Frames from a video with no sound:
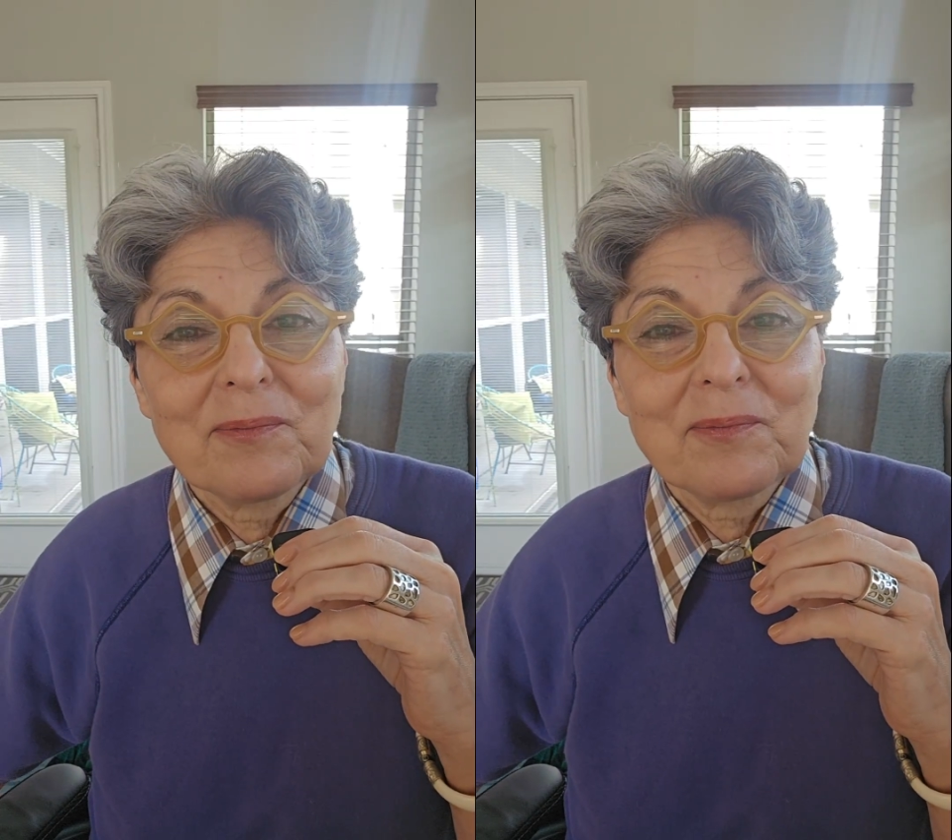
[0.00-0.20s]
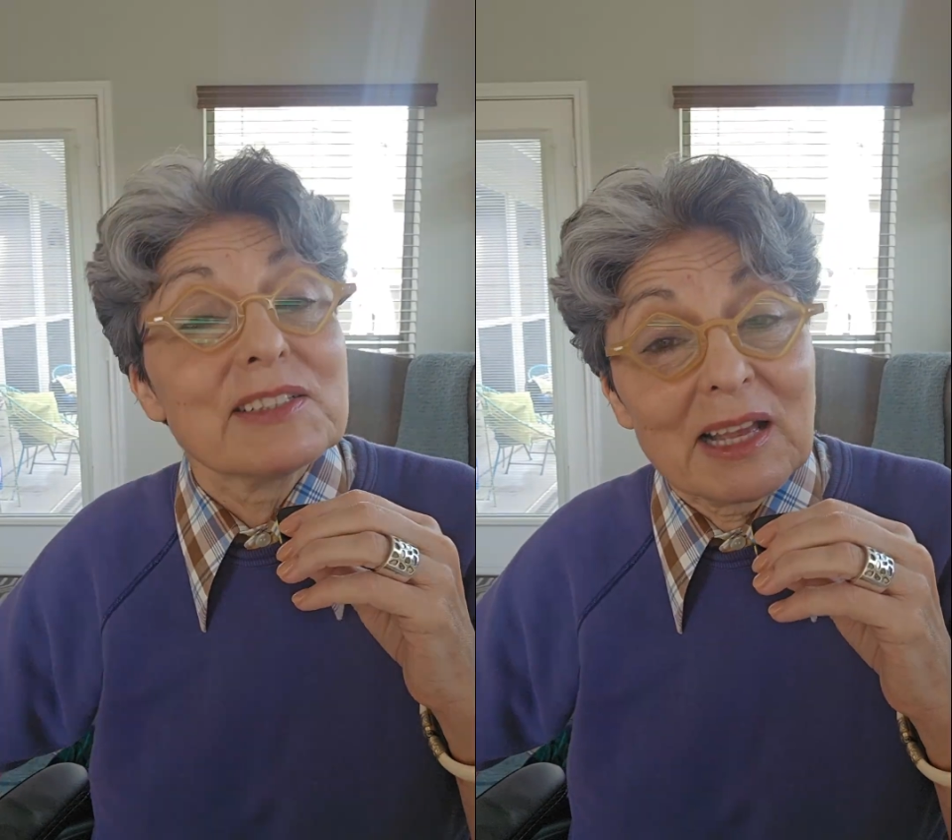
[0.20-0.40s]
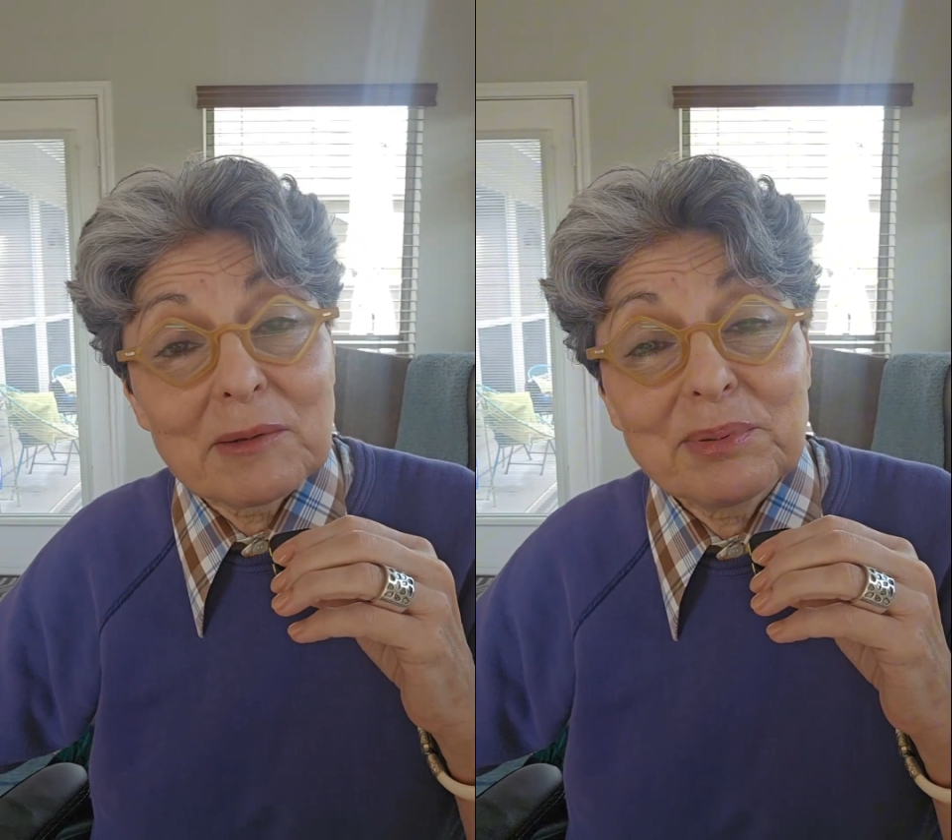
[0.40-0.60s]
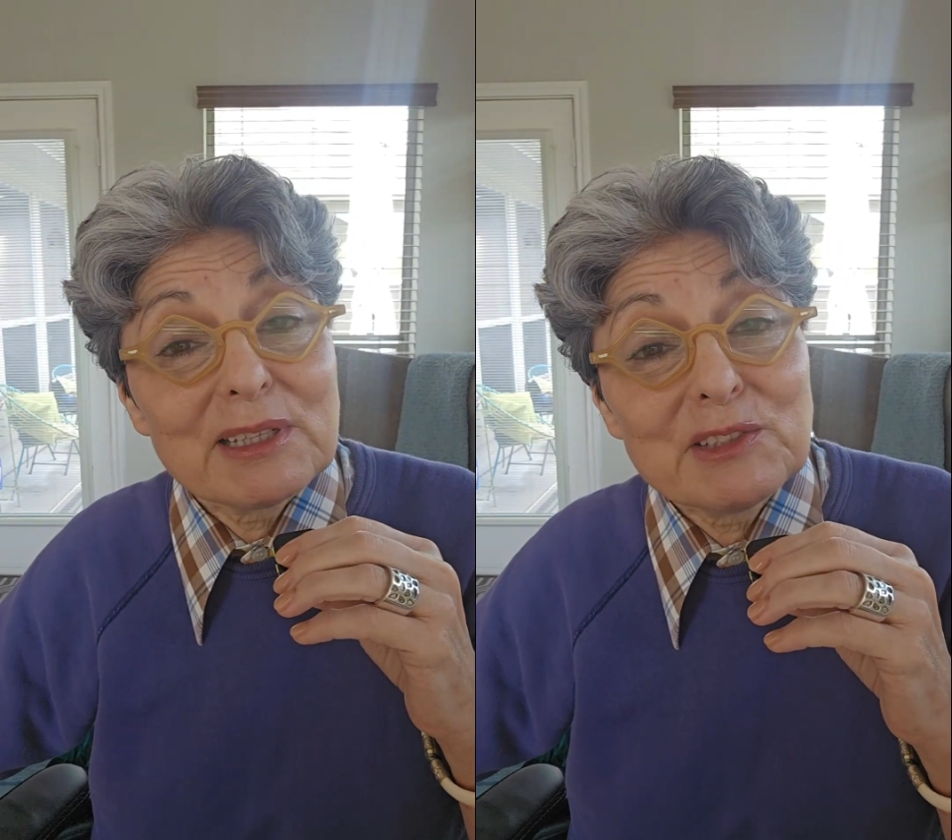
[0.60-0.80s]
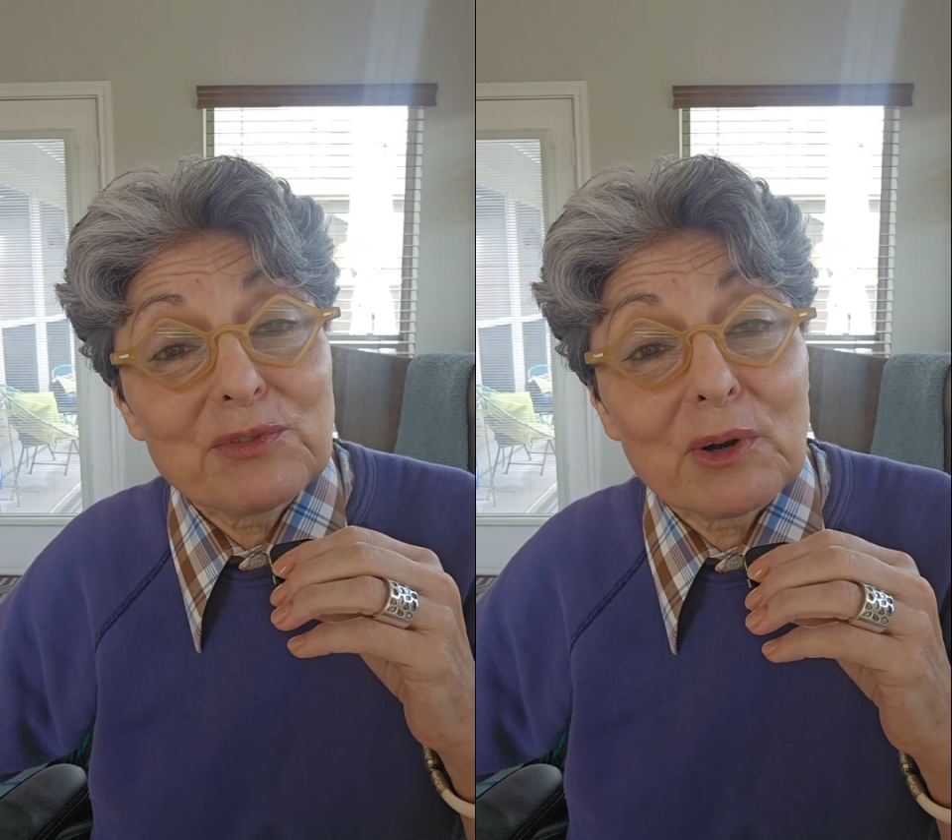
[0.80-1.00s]
It's not a
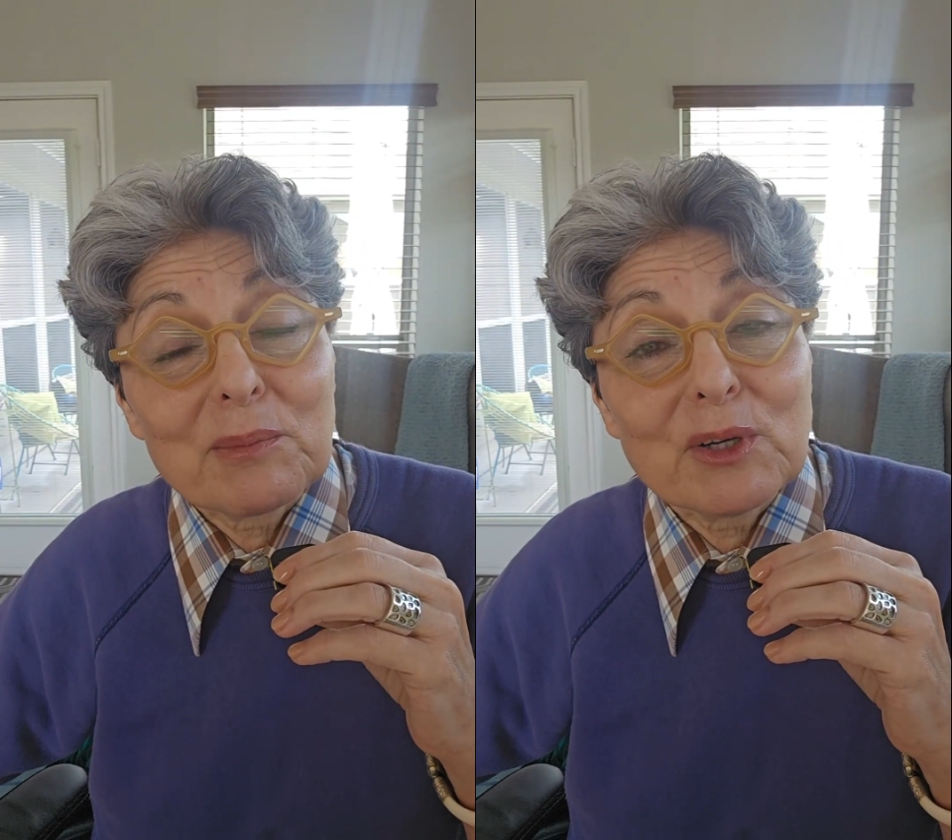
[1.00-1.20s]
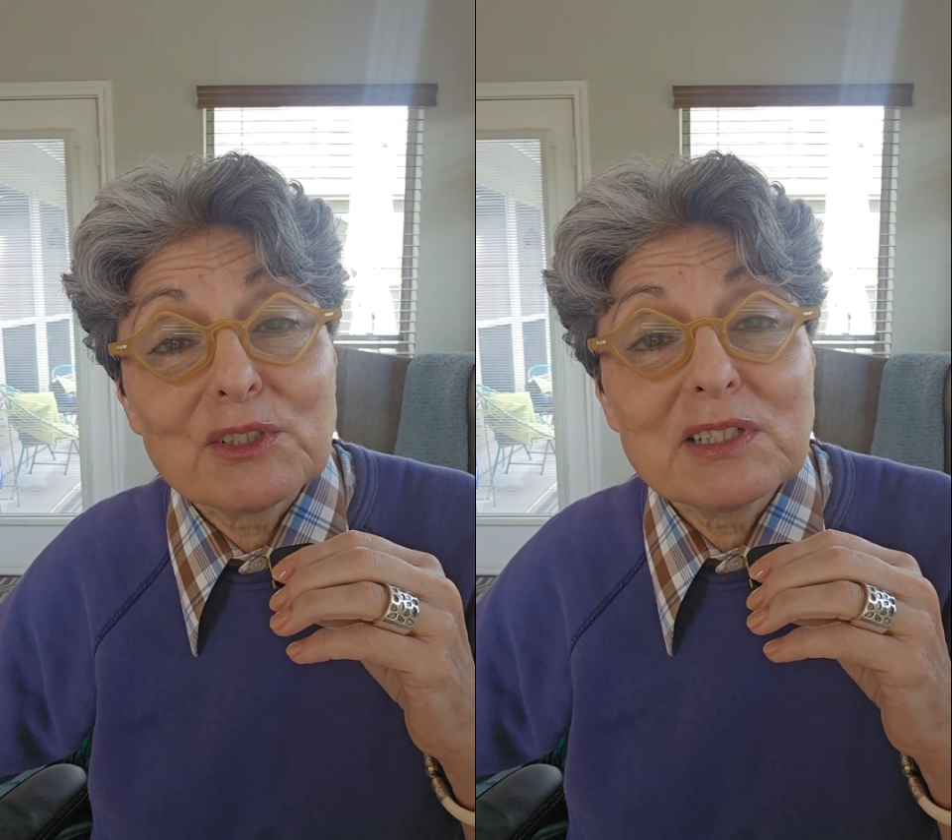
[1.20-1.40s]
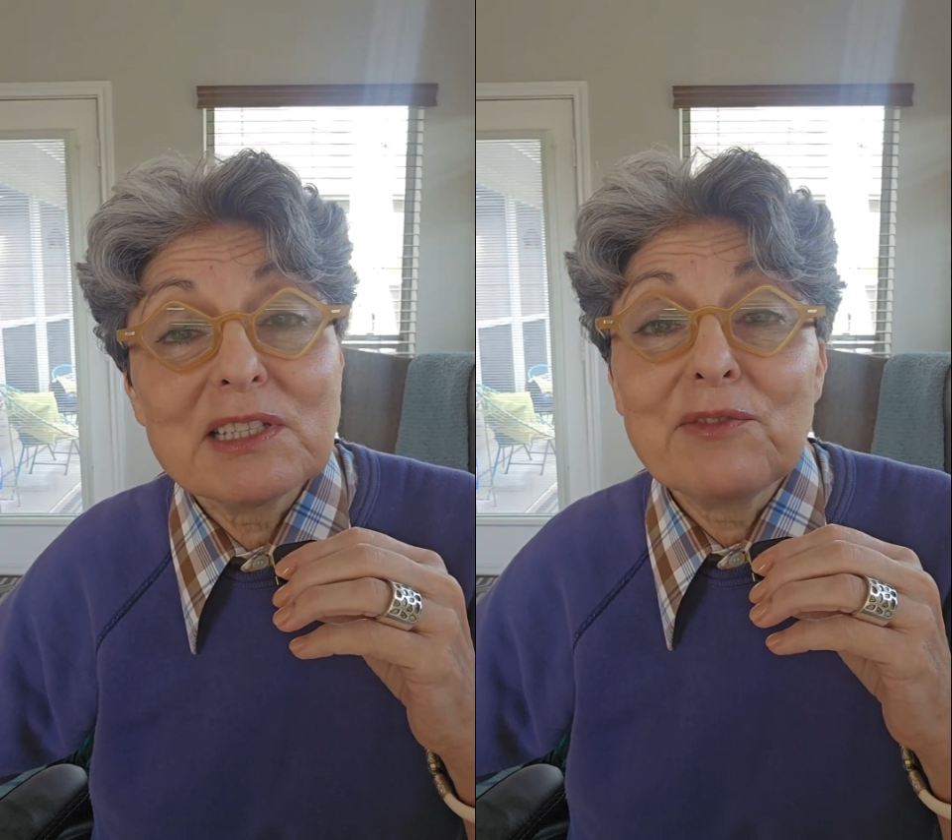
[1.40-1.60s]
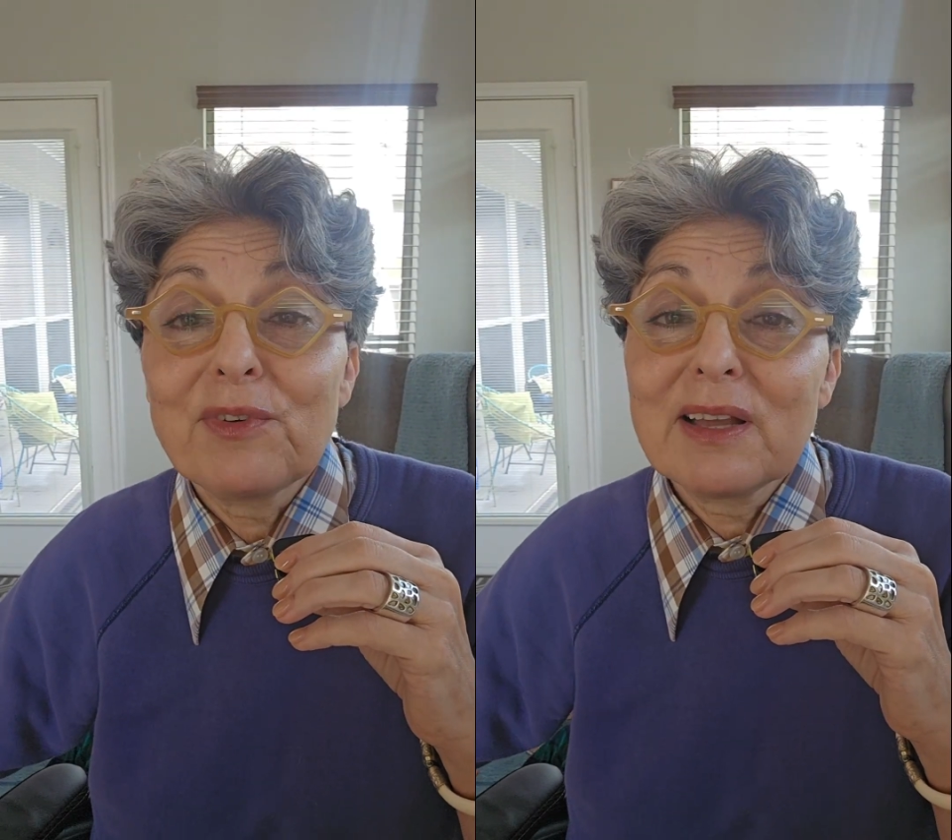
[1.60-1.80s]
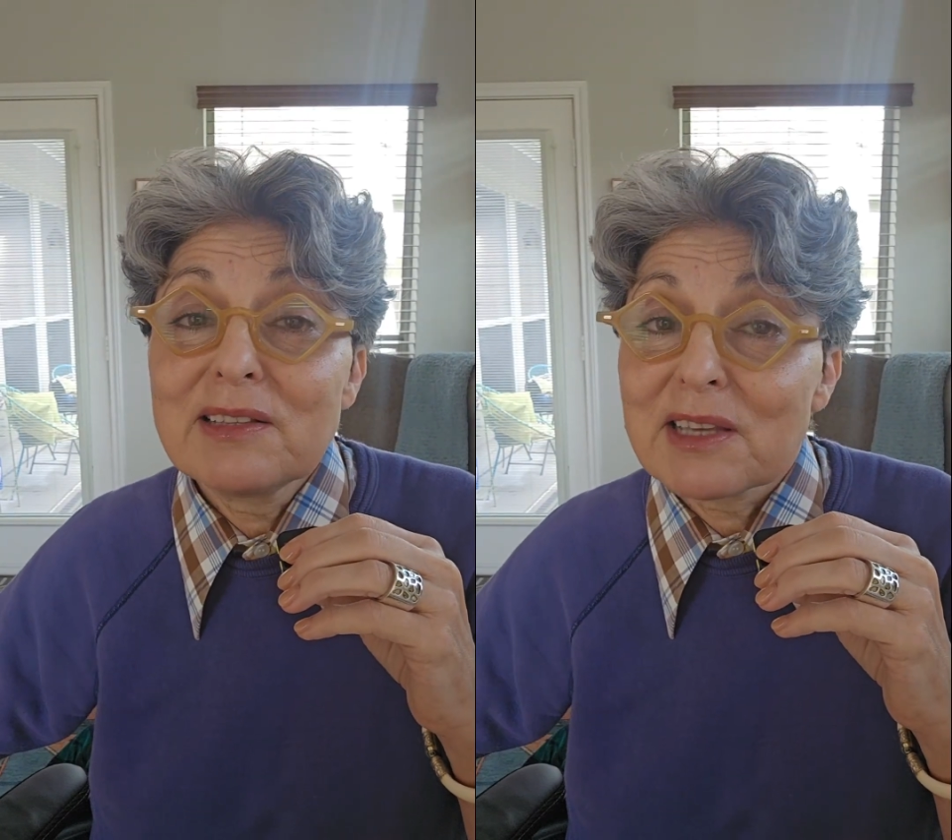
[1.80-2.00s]
place for emergency
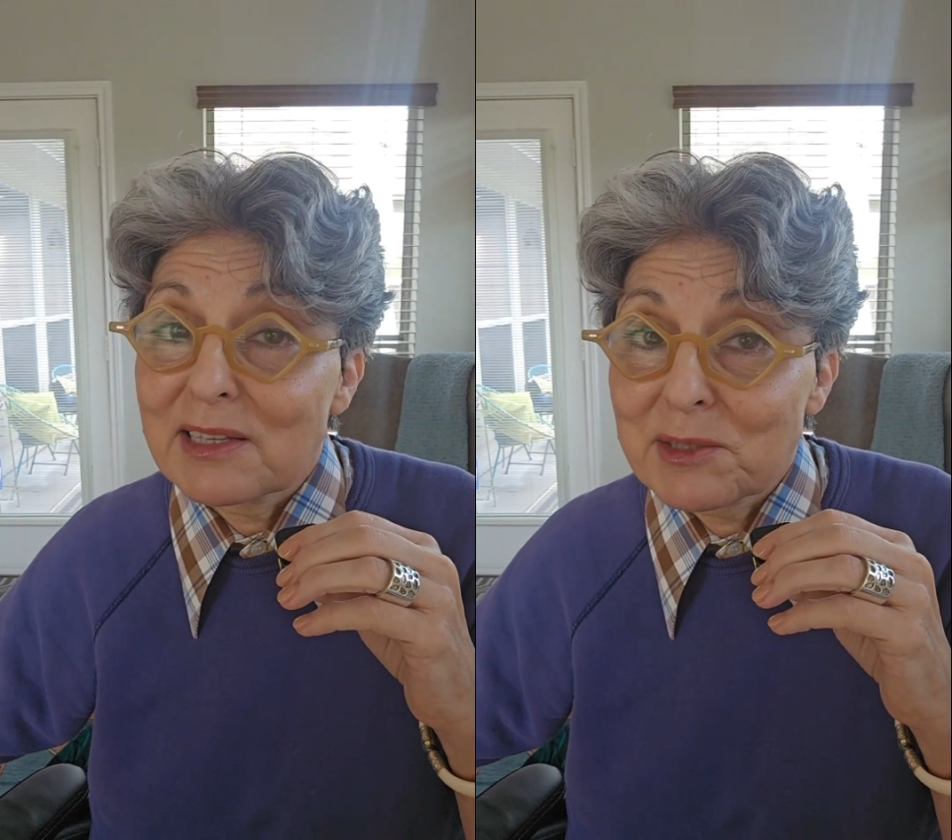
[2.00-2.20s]
funds.